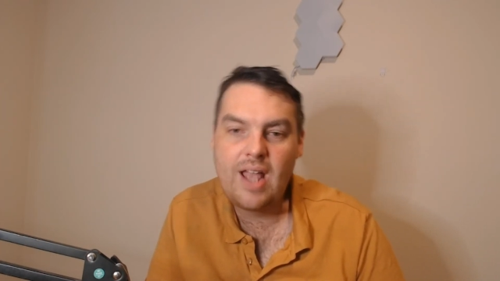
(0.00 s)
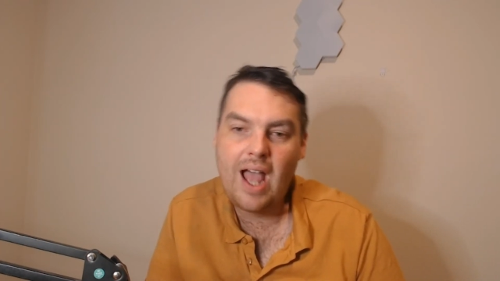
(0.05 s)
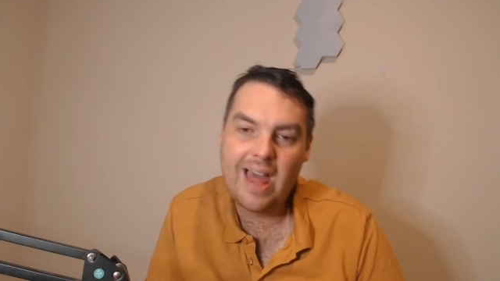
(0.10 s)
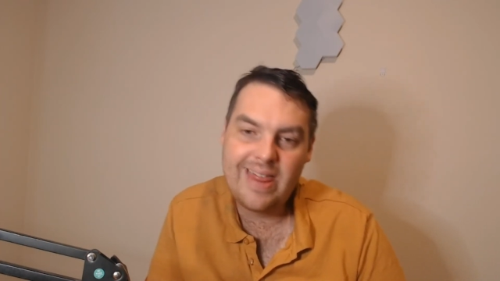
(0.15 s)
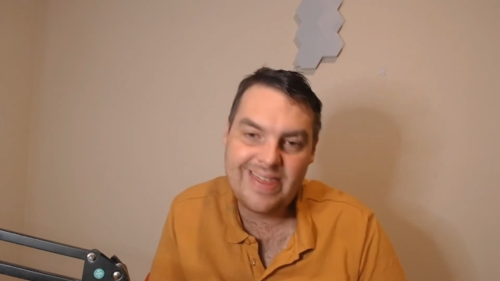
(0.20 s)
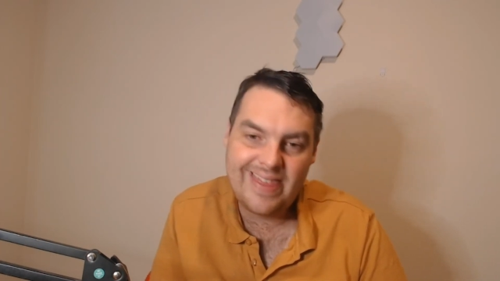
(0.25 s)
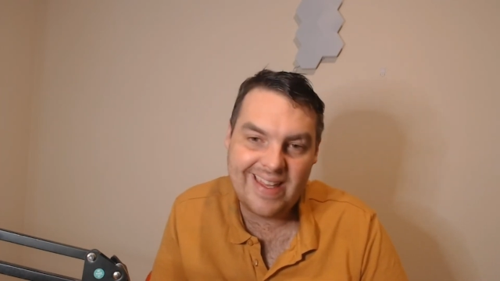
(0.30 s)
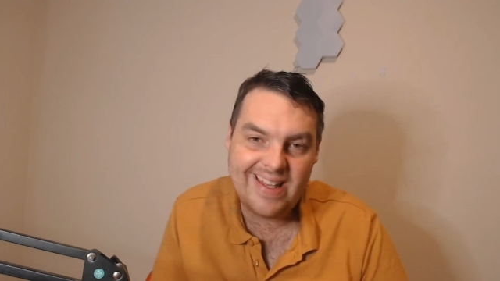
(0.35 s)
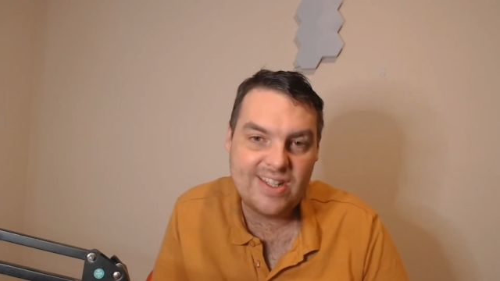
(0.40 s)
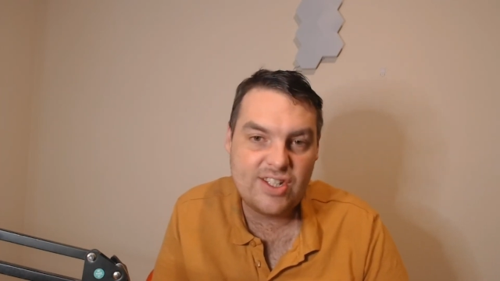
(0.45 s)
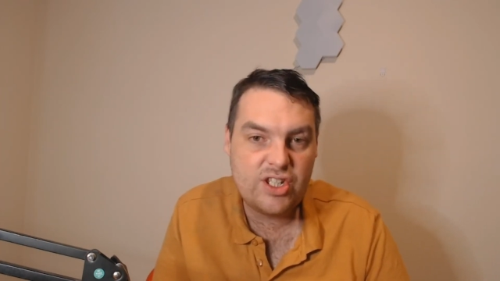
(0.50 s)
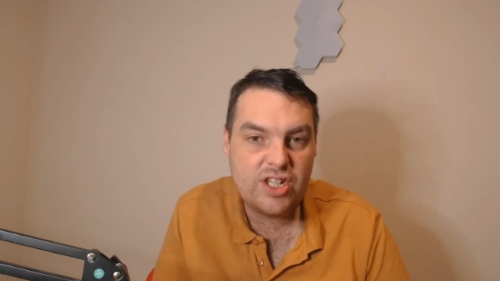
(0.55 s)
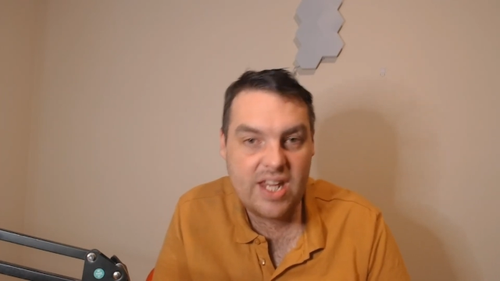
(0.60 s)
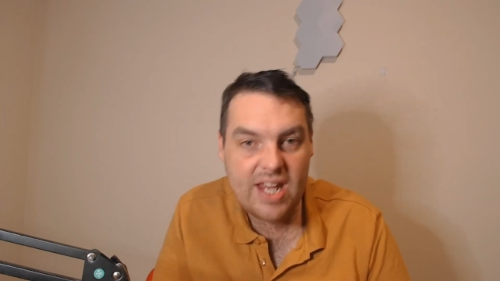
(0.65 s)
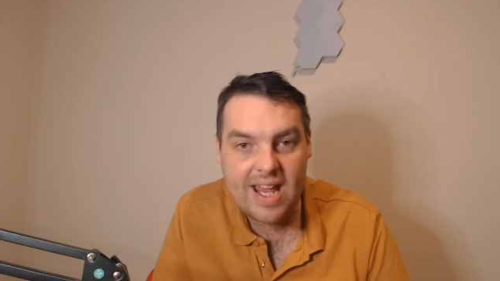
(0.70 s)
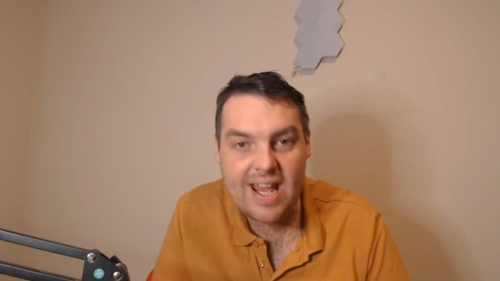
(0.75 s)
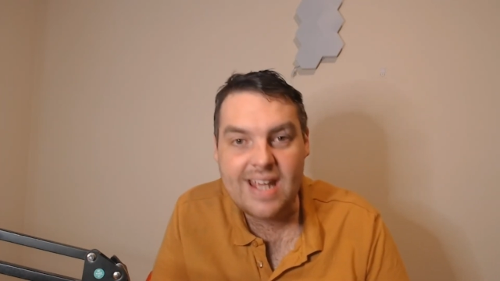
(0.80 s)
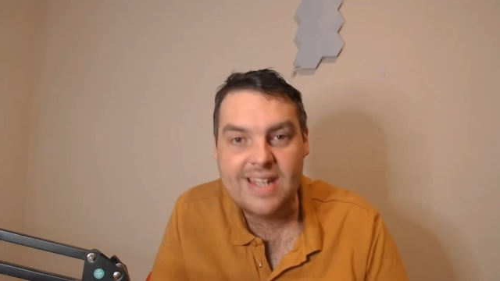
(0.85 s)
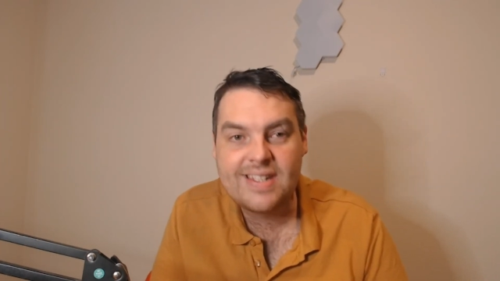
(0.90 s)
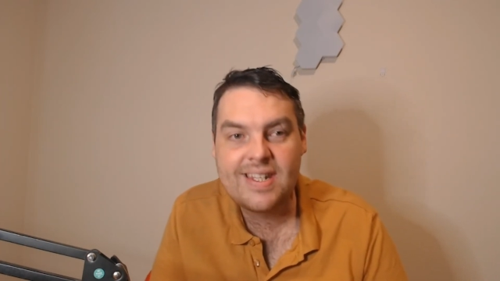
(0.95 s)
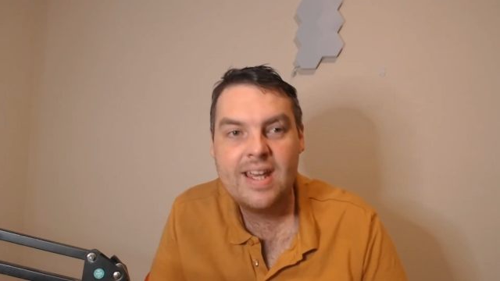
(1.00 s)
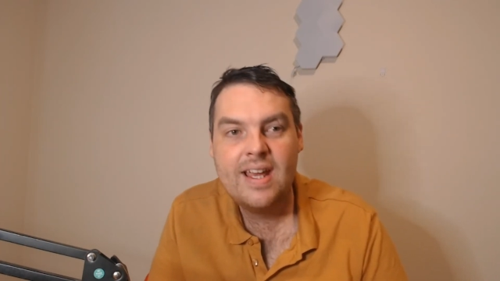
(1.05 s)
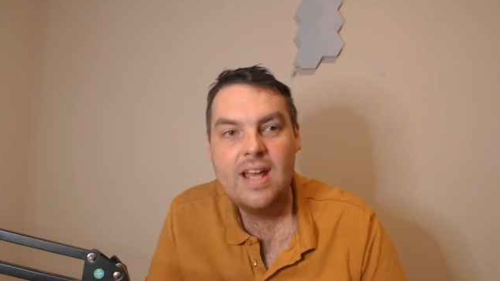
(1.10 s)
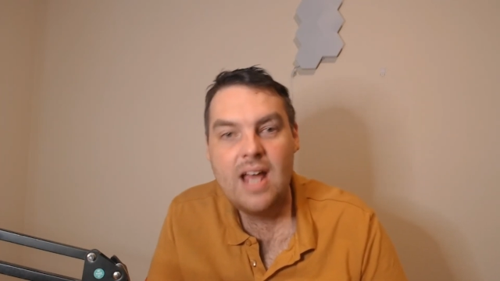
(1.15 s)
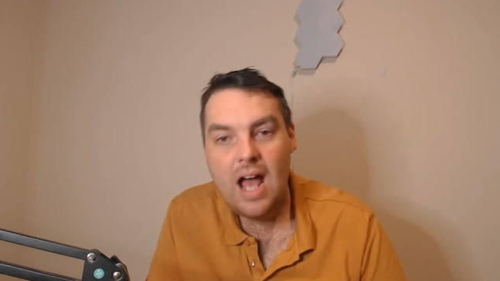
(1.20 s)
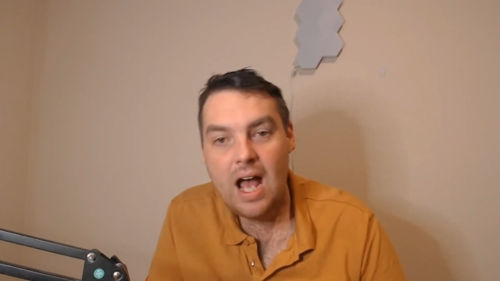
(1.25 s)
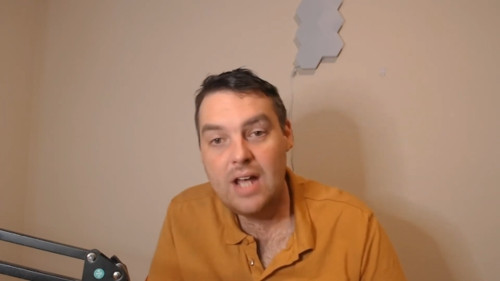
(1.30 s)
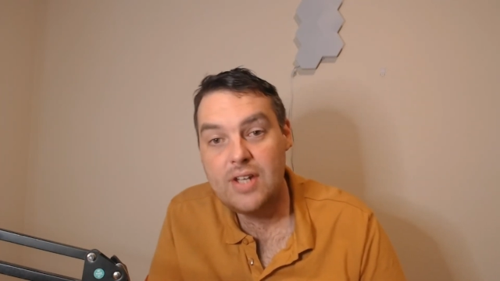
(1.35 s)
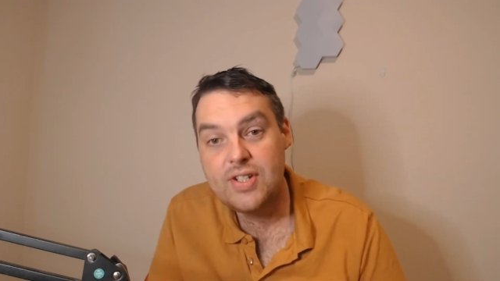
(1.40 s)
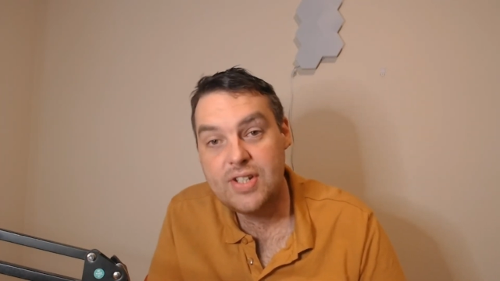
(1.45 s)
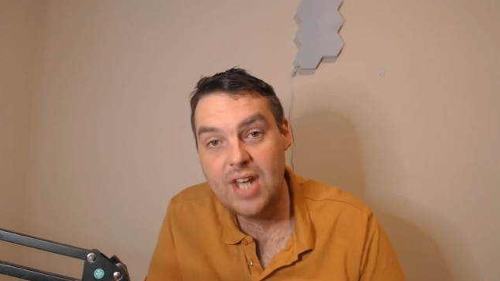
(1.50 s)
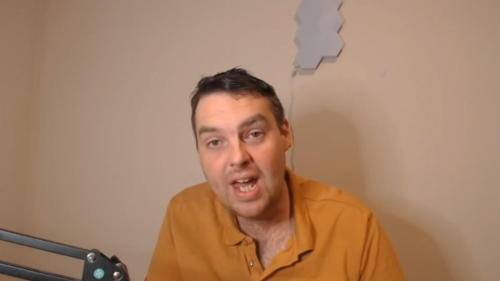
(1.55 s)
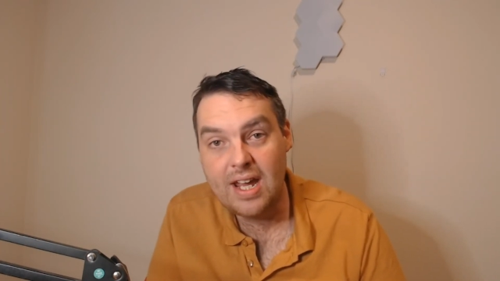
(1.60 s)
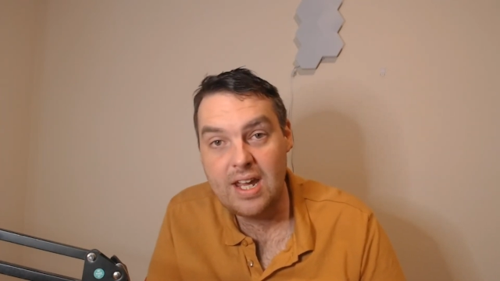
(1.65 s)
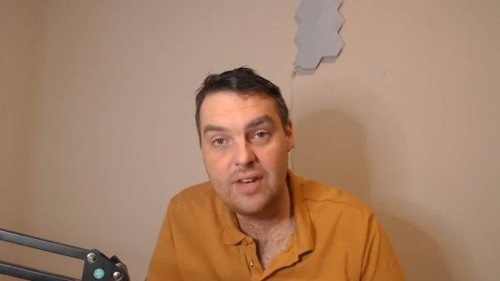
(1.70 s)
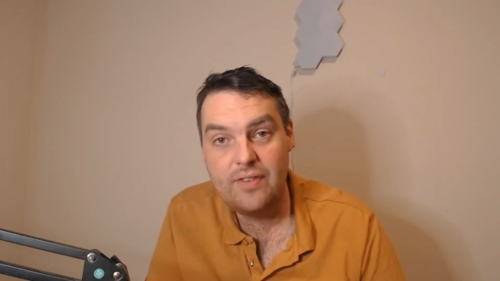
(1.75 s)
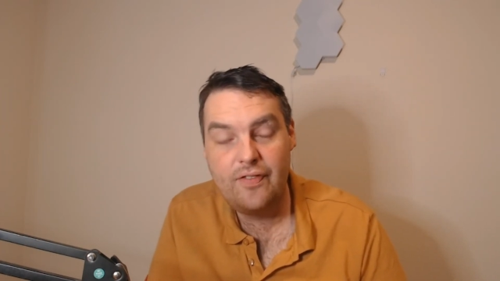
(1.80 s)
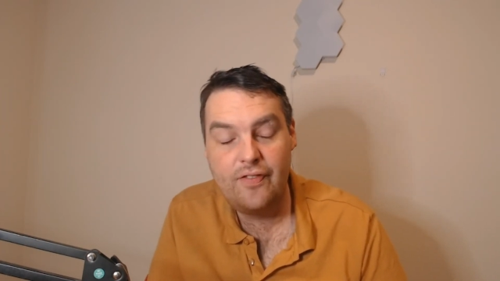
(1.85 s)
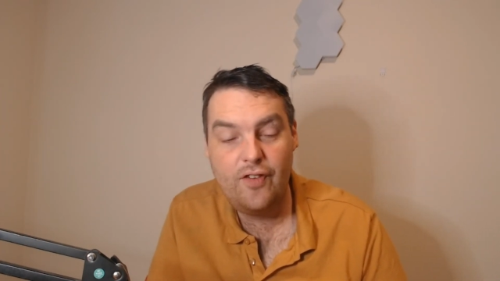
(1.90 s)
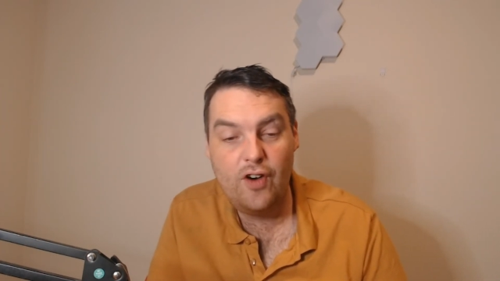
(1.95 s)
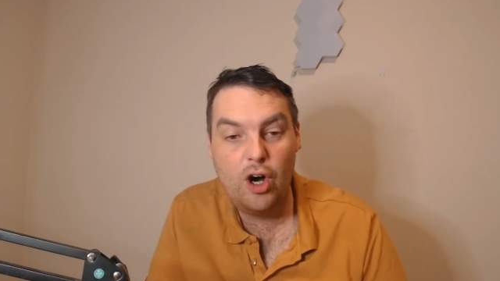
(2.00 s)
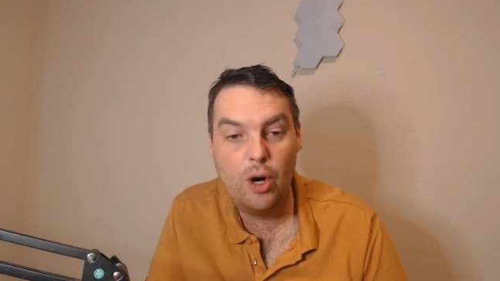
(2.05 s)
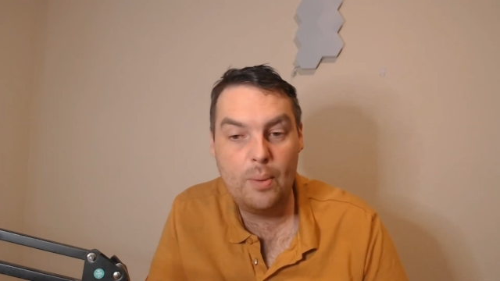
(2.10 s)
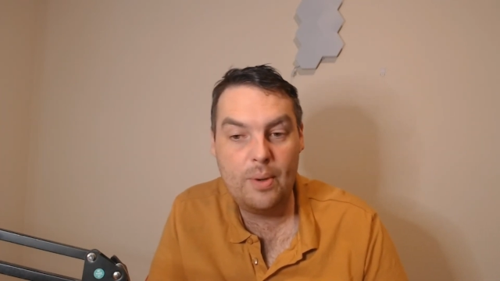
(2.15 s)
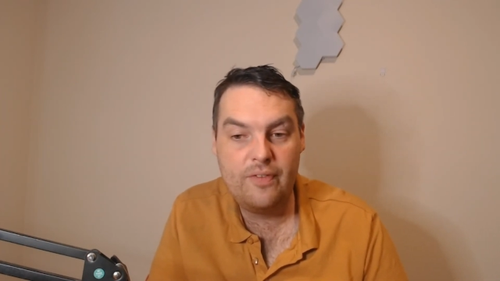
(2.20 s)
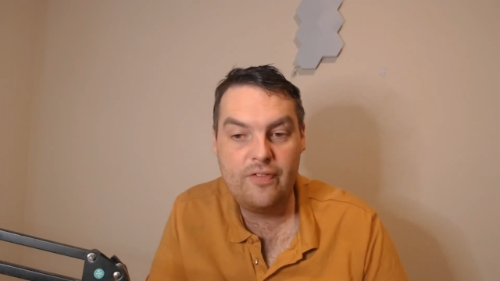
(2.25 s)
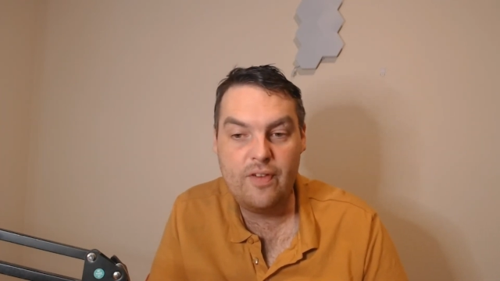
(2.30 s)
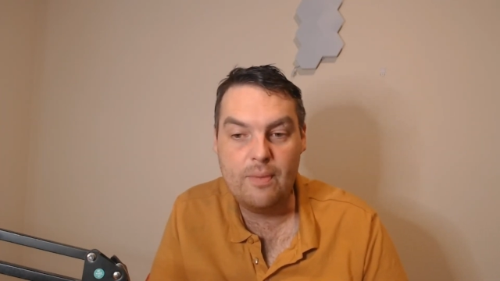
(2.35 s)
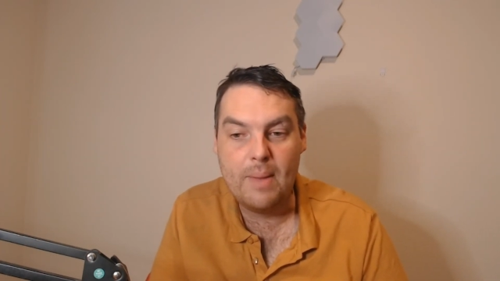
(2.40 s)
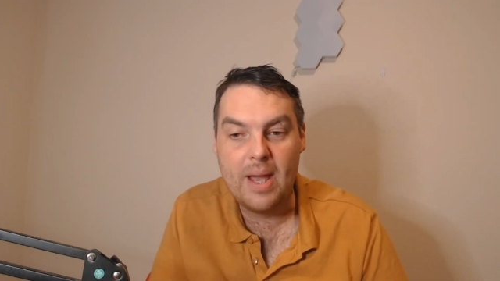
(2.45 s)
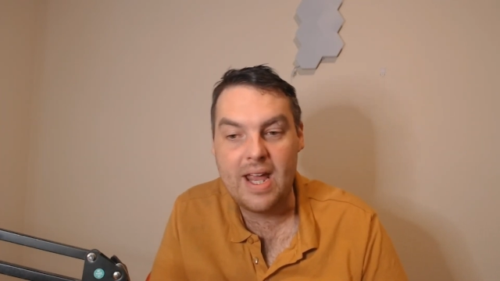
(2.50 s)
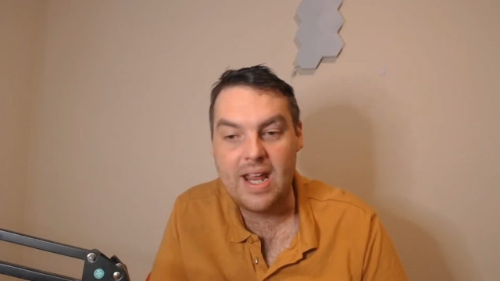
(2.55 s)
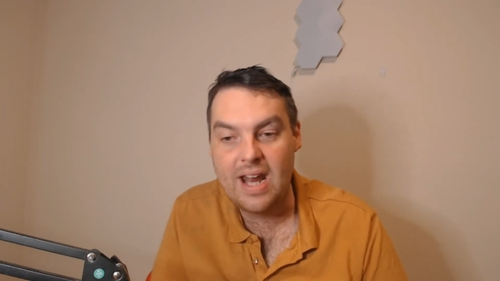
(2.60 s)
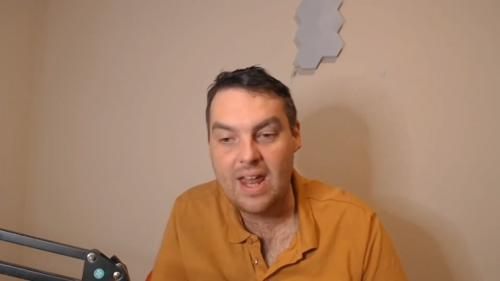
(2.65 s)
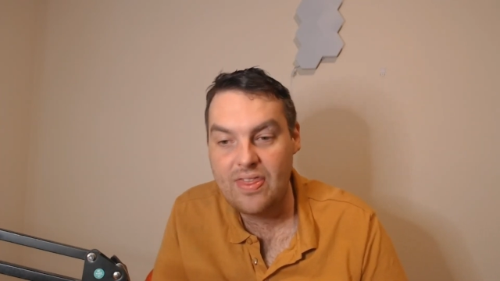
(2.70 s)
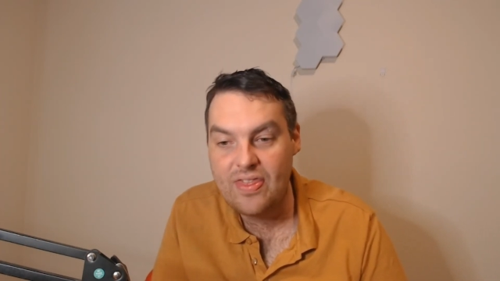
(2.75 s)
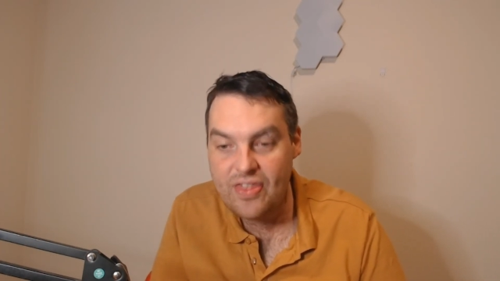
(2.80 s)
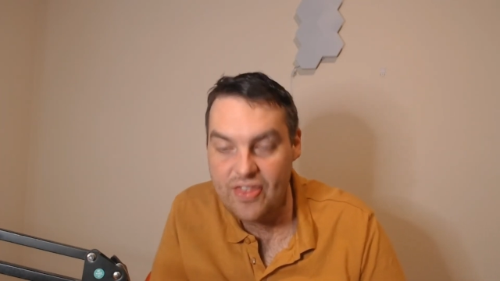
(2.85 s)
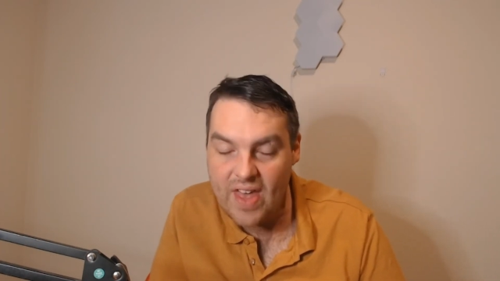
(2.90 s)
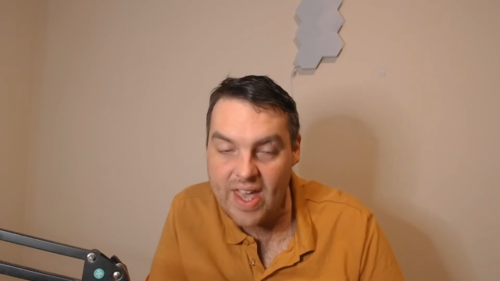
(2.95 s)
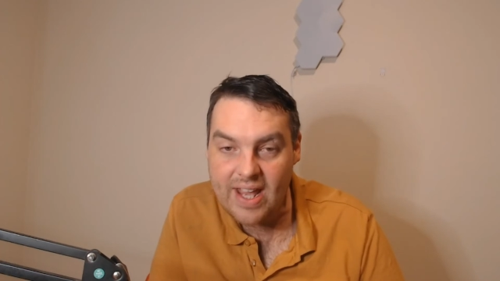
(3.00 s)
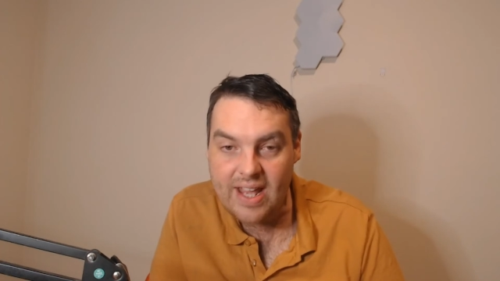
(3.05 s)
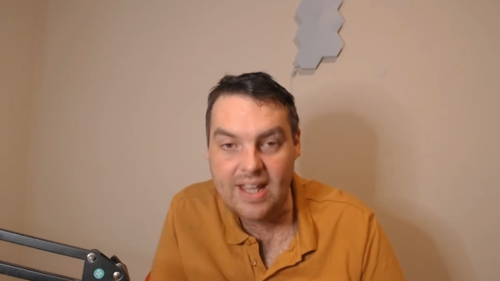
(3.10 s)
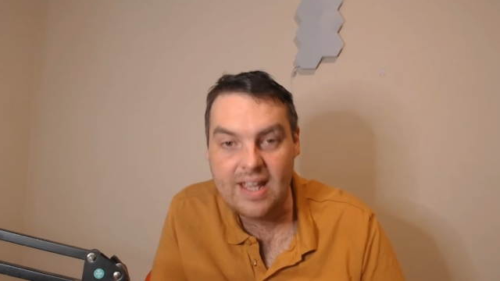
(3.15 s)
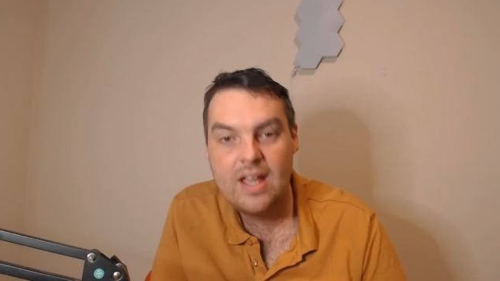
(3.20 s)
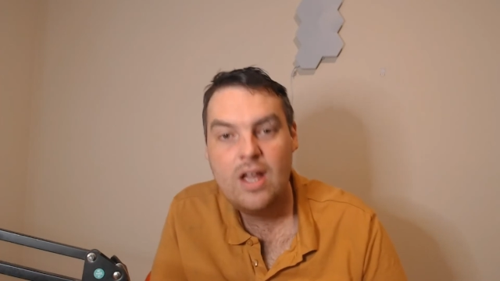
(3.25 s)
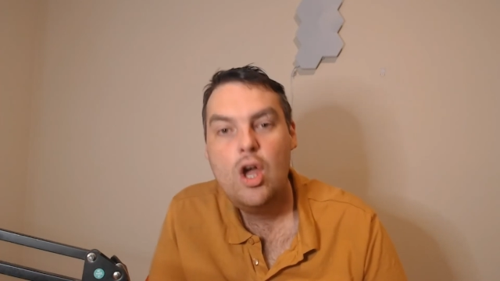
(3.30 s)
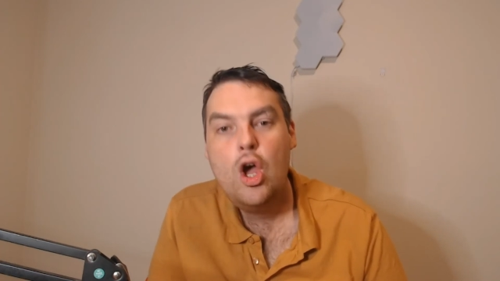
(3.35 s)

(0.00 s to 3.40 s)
I think she is a second forward for me, and I think